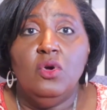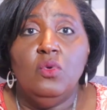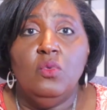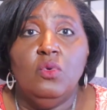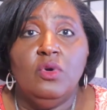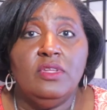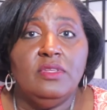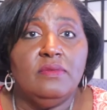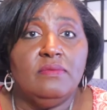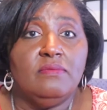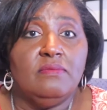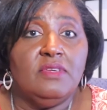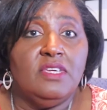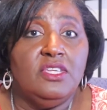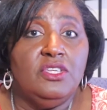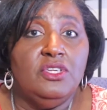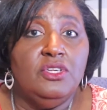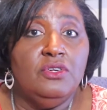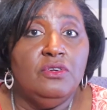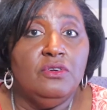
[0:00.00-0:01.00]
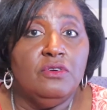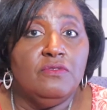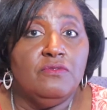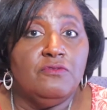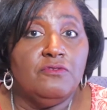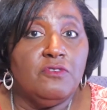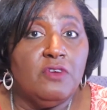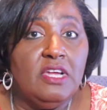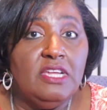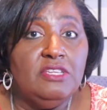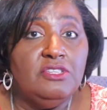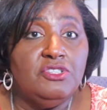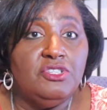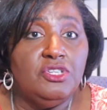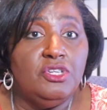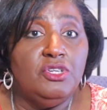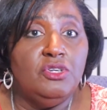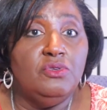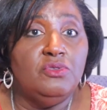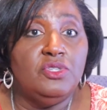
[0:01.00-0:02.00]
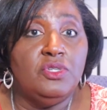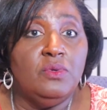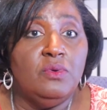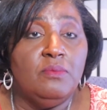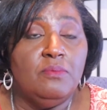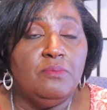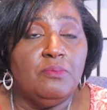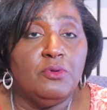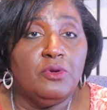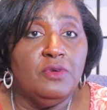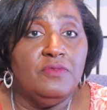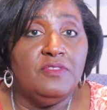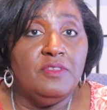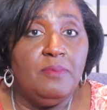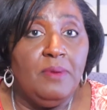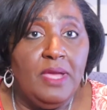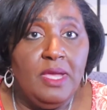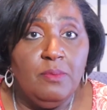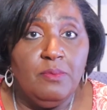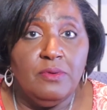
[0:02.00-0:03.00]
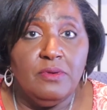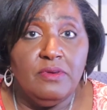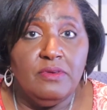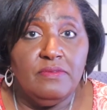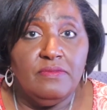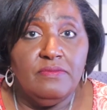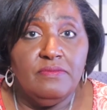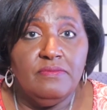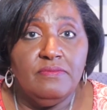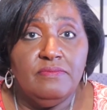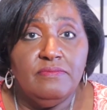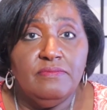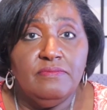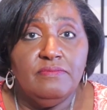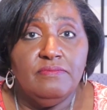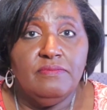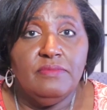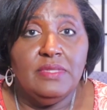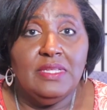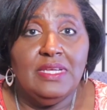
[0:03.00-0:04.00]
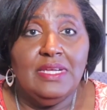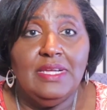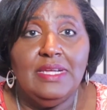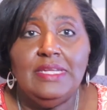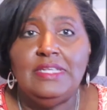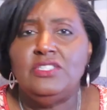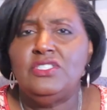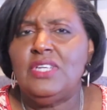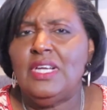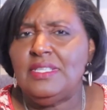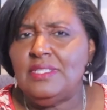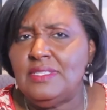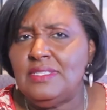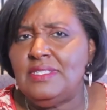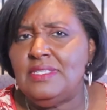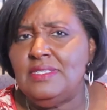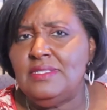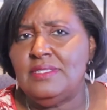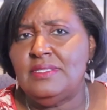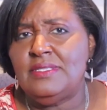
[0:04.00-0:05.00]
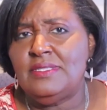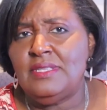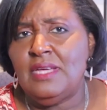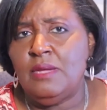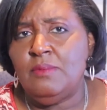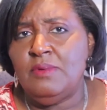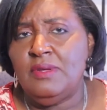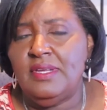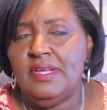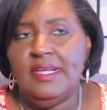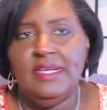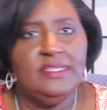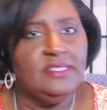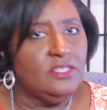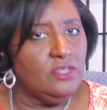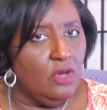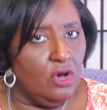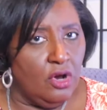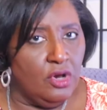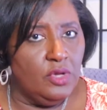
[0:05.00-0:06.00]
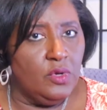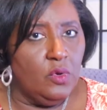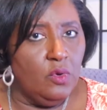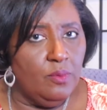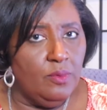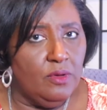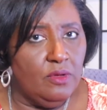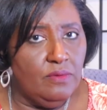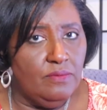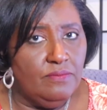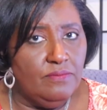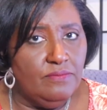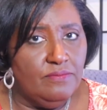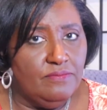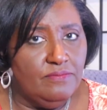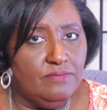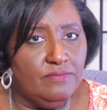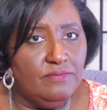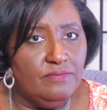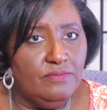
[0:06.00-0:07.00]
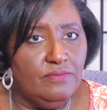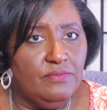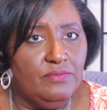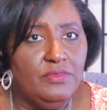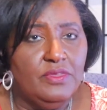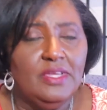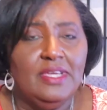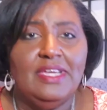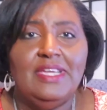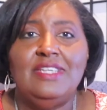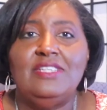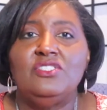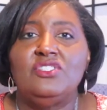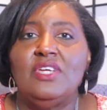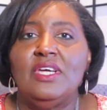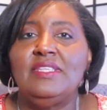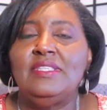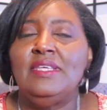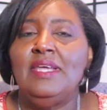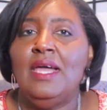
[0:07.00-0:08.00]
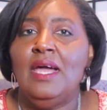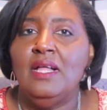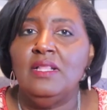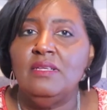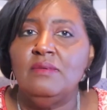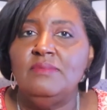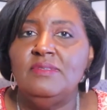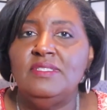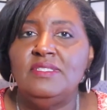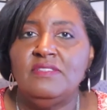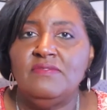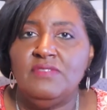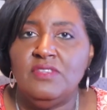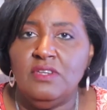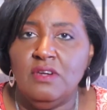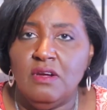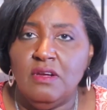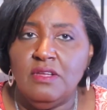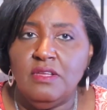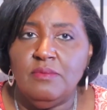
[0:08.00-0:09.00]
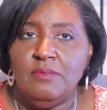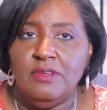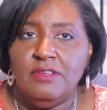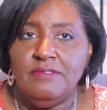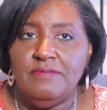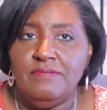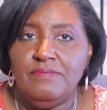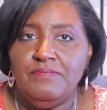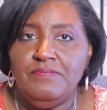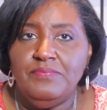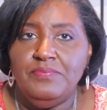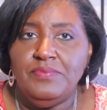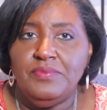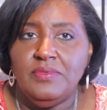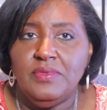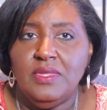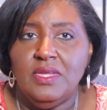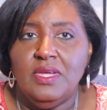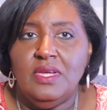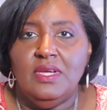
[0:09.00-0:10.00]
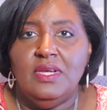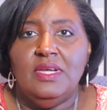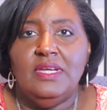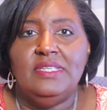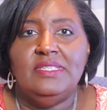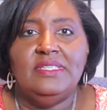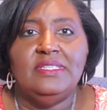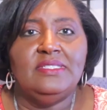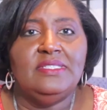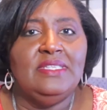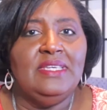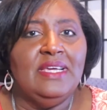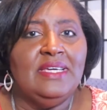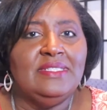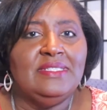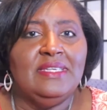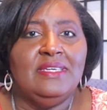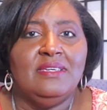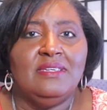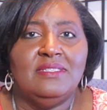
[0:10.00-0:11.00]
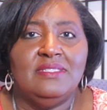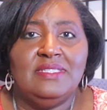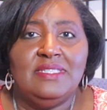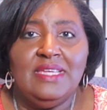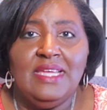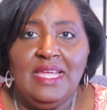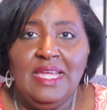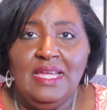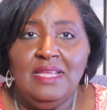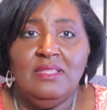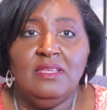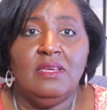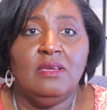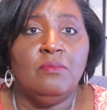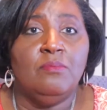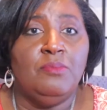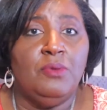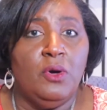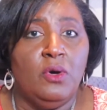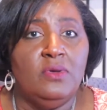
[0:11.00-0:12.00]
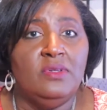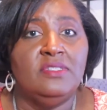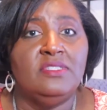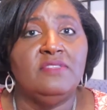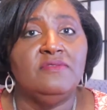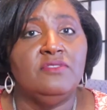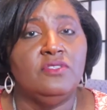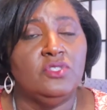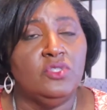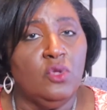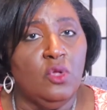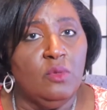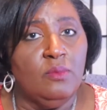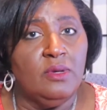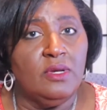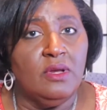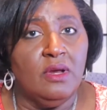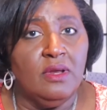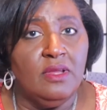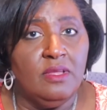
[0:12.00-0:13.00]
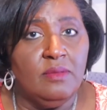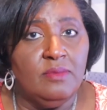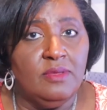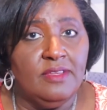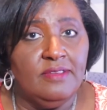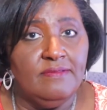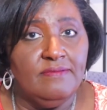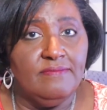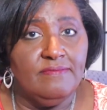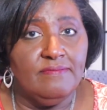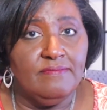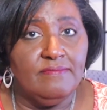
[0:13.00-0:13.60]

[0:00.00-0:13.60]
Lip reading: What can your friend do to improve the paper? Check the thesis statement. Is it arguable? Check the elements of the argument. Does the essay contain the components of the Toulmin argument?